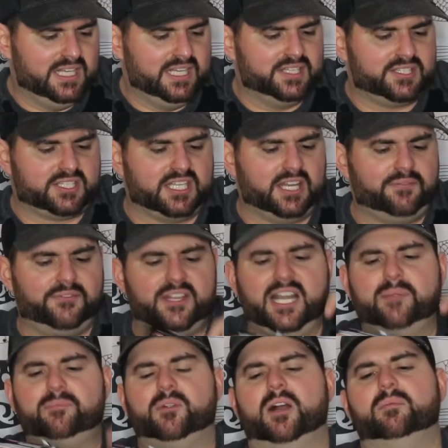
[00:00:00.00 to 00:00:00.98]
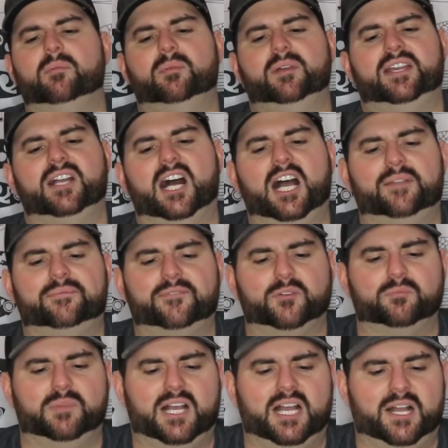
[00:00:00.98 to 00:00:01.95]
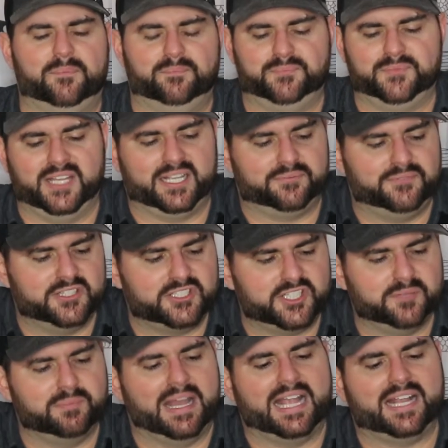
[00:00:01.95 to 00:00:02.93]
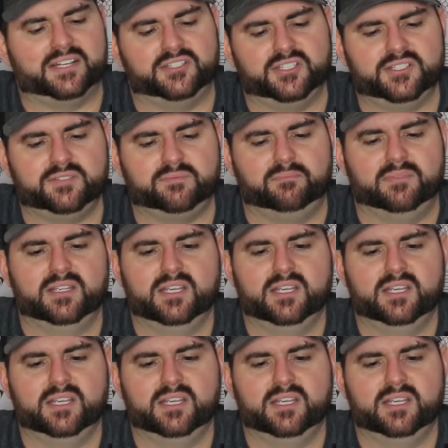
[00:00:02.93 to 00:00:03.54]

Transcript: Stuff that I probably got from like fishing packages.